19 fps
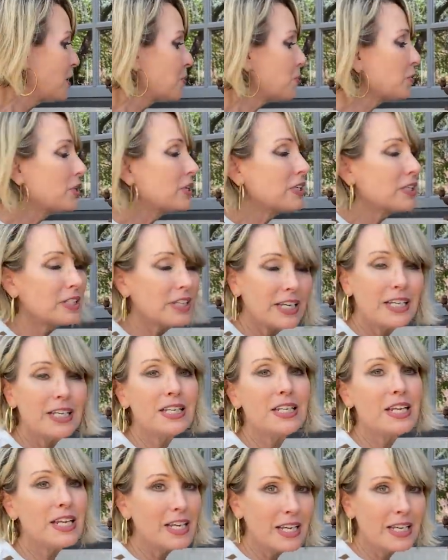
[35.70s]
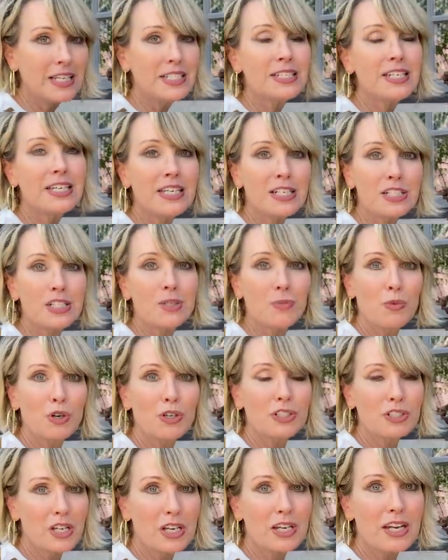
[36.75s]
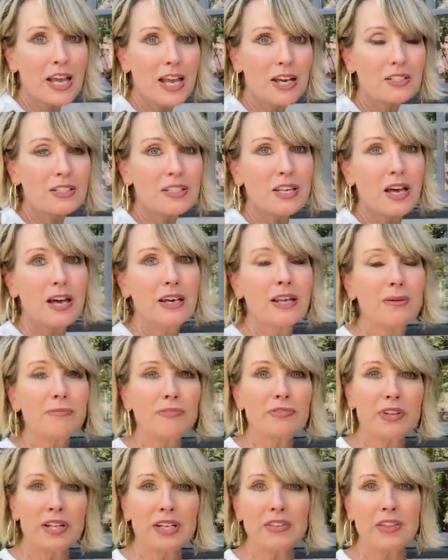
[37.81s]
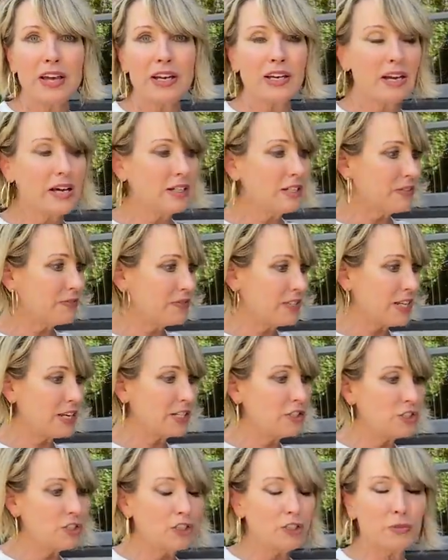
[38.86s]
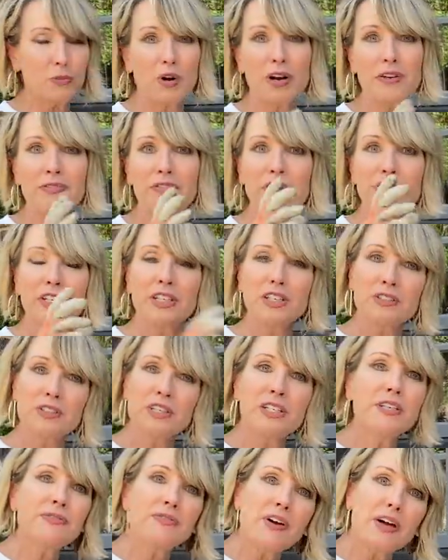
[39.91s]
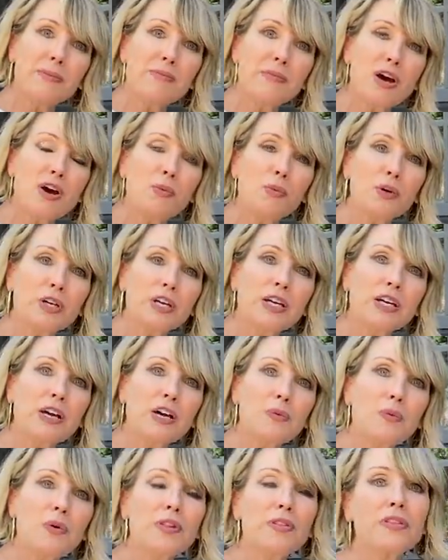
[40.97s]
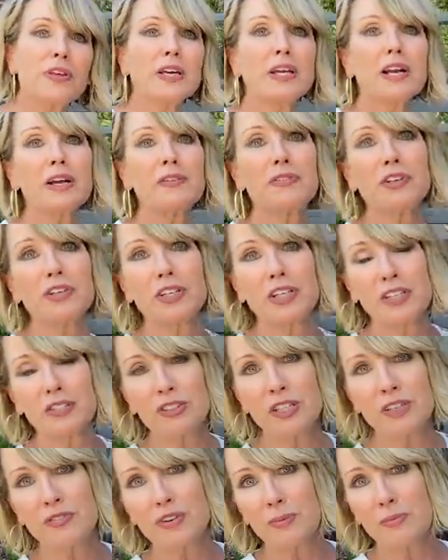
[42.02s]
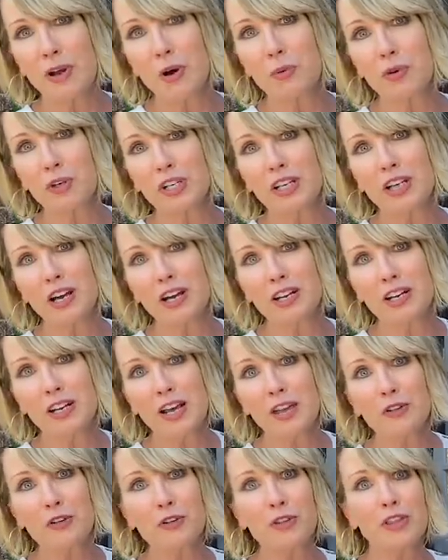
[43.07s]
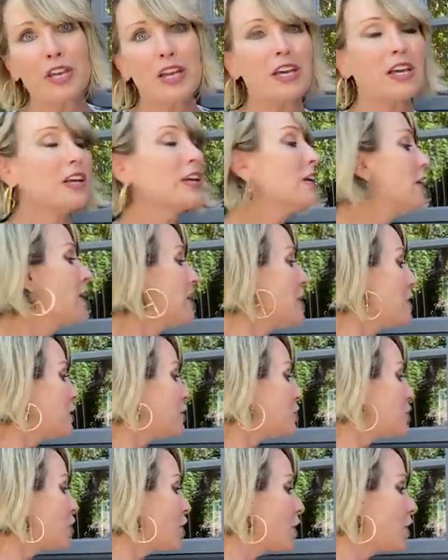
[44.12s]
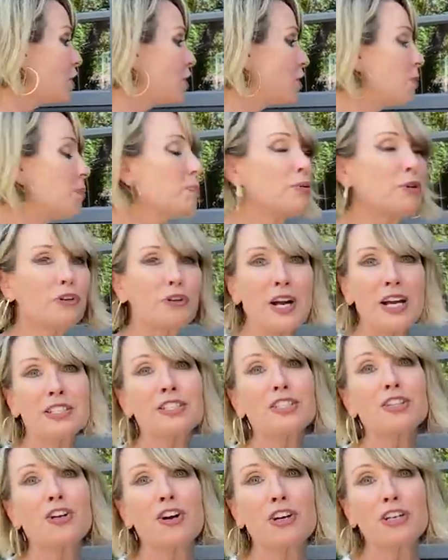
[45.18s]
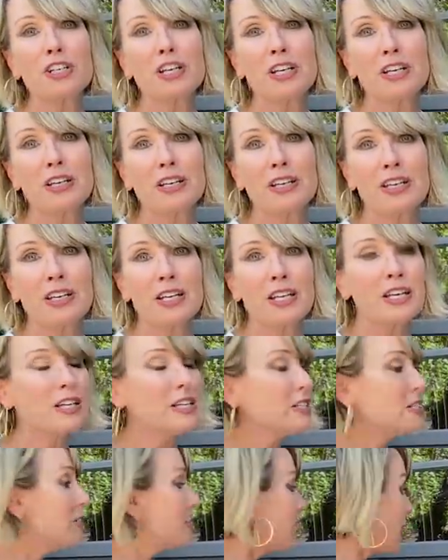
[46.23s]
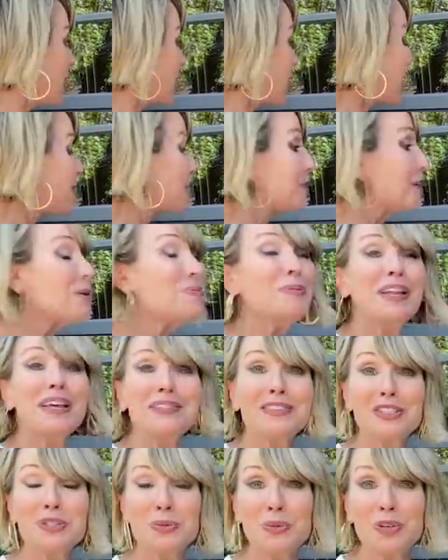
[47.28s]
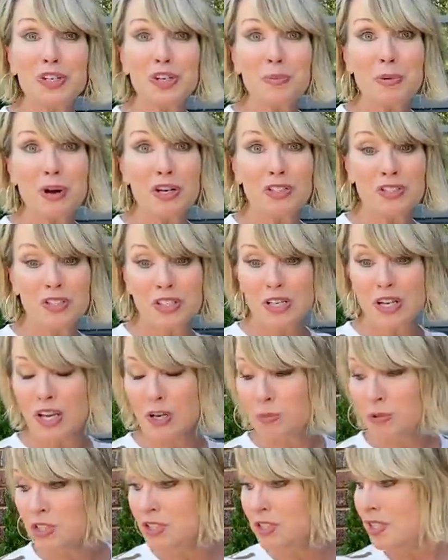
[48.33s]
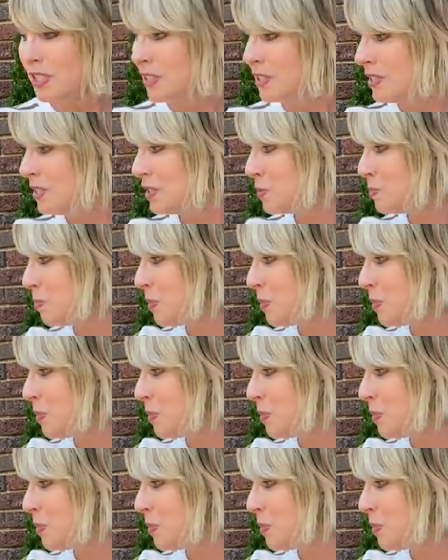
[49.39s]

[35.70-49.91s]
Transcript: really need to get some work done outside, I'm feeling that kind of tension where I feel guilty if I'm not working on one thing and I feel guilty if I'm not working on another thing. So procrasti gardening it is, and I'm gonna plant this window box today, which is in this